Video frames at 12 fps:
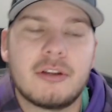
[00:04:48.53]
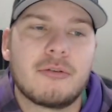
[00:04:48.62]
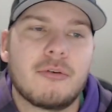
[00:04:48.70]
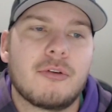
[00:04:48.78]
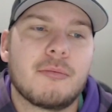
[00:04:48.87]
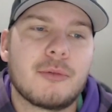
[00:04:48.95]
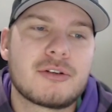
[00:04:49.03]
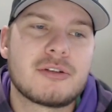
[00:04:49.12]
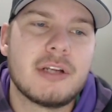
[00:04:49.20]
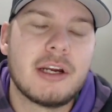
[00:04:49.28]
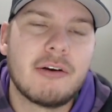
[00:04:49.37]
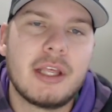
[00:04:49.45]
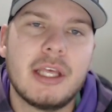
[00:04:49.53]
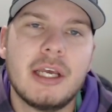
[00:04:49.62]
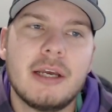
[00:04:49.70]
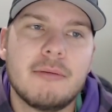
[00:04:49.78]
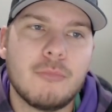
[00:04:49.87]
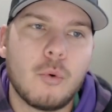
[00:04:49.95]
throw the Mercenary
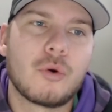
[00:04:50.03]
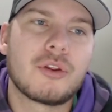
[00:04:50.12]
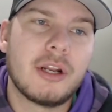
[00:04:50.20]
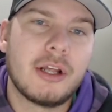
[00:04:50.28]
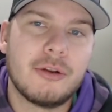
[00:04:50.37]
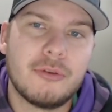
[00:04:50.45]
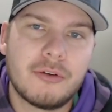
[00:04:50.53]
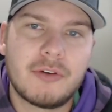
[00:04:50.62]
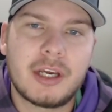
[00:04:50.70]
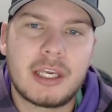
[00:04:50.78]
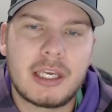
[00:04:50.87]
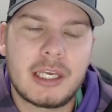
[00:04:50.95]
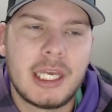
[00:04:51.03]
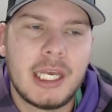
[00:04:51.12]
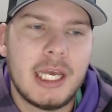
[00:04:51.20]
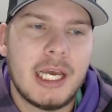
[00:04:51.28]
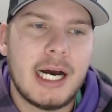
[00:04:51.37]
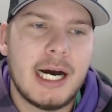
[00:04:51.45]
more than I do the Viking.
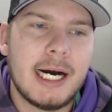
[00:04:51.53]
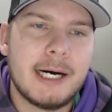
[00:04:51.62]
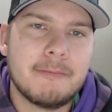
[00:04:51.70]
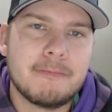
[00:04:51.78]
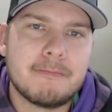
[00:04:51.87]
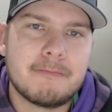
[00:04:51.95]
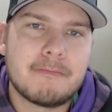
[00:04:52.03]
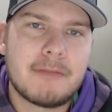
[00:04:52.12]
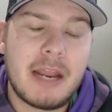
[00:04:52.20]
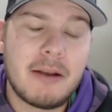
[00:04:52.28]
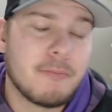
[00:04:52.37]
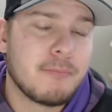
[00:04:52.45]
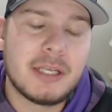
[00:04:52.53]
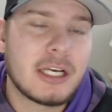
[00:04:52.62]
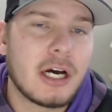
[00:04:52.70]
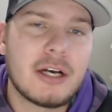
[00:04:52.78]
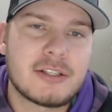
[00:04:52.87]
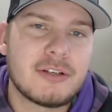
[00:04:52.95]
Um, and
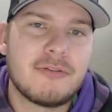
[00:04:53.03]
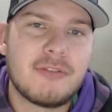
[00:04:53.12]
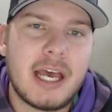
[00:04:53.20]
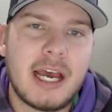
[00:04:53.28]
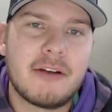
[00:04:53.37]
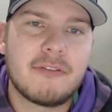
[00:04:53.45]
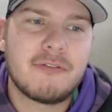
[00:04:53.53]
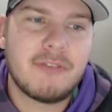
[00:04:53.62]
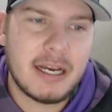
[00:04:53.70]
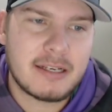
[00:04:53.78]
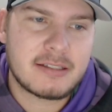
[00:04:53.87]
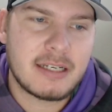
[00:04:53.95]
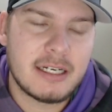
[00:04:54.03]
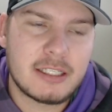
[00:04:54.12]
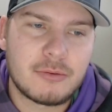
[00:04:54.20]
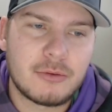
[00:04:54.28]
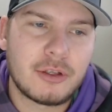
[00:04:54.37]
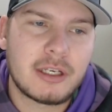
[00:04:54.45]
because of that fast side.
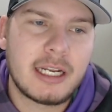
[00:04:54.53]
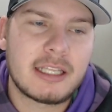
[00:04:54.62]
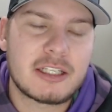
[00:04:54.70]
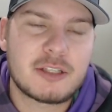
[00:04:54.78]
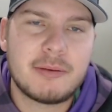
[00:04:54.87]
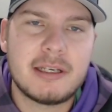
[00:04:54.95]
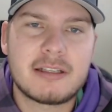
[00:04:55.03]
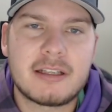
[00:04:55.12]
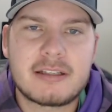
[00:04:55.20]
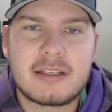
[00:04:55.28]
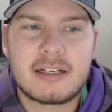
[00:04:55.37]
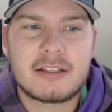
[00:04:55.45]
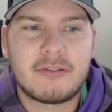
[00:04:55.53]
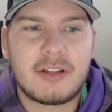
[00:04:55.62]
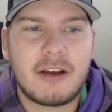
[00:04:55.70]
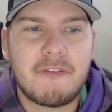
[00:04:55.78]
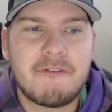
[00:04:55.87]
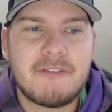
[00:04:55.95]
so we're looking at the speeds on this things of
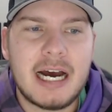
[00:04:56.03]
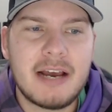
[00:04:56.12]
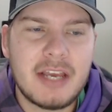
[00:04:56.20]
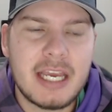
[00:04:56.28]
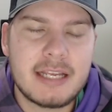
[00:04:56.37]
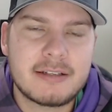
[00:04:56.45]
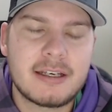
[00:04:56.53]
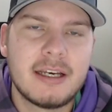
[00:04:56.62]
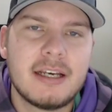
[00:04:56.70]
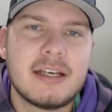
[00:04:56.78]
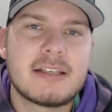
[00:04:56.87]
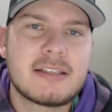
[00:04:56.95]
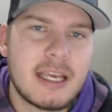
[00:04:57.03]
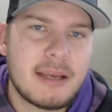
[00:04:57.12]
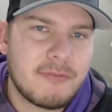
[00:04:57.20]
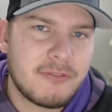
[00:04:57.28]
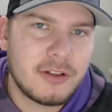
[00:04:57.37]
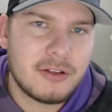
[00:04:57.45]
like a five eight,
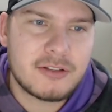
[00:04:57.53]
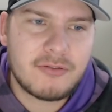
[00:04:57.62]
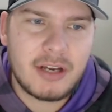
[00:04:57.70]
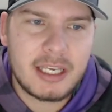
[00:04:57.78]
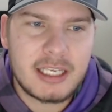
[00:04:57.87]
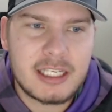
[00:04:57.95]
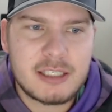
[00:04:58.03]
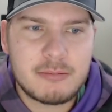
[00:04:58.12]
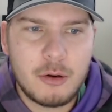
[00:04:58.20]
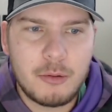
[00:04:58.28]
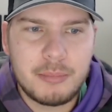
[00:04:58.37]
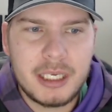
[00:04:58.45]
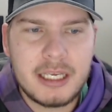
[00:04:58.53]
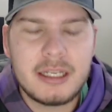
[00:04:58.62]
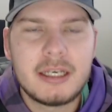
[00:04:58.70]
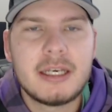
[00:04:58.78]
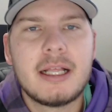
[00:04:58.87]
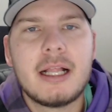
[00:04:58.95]
same fill as a Viking, small
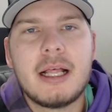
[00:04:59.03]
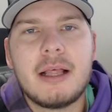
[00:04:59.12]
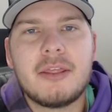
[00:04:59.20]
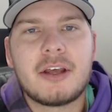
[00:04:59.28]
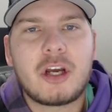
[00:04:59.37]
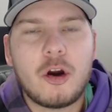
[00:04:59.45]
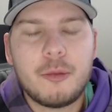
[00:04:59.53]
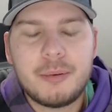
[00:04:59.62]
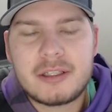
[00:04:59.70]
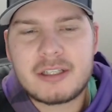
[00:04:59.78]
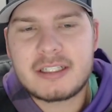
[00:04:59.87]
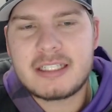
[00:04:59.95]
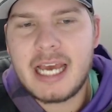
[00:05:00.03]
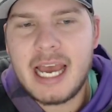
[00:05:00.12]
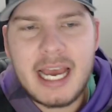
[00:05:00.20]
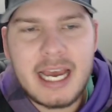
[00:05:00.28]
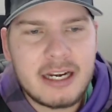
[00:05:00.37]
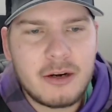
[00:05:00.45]
bead. The carpet's a
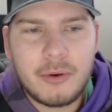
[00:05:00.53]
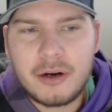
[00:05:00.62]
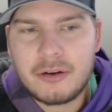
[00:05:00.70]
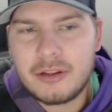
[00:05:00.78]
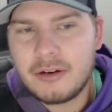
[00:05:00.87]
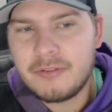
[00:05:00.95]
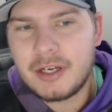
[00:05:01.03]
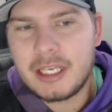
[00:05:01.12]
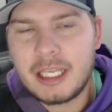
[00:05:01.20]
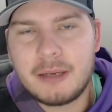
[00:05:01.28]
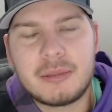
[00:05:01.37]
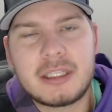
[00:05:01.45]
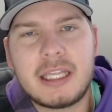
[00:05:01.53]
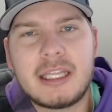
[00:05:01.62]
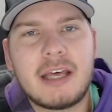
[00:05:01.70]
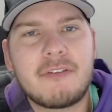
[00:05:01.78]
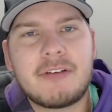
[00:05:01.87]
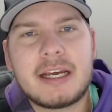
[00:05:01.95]
tad quicker than a Viking, but then
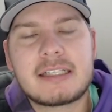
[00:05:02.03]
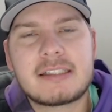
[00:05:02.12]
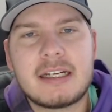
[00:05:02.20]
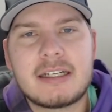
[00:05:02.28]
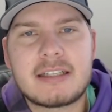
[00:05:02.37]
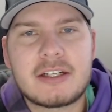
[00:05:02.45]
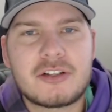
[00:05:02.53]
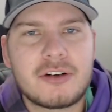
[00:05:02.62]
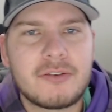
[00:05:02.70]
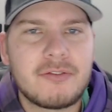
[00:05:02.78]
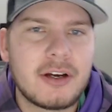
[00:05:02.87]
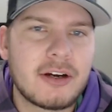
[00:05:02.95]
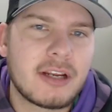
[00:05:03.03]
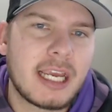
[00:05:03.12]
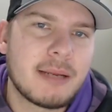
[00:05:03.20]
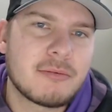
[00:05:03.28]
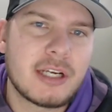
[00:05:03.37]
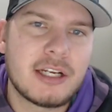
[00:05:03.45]
that fast side is that surefire
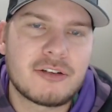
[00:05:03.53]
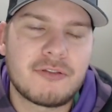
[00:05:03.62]
game changer